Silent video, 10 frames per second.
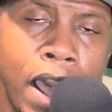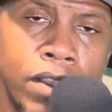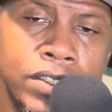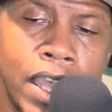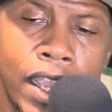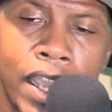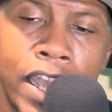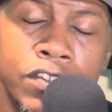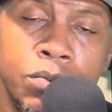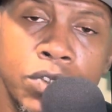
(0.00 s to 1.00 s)
outside
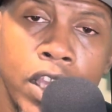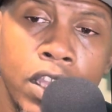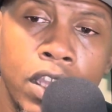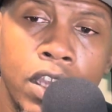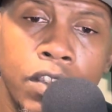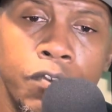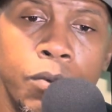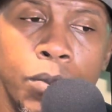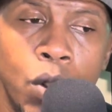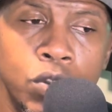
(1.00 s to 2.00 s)
guys, from Jalen Hunt,
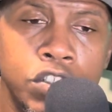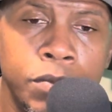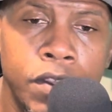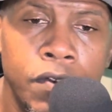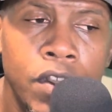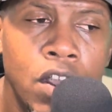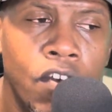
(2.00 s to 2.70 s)
from Nolan Smith,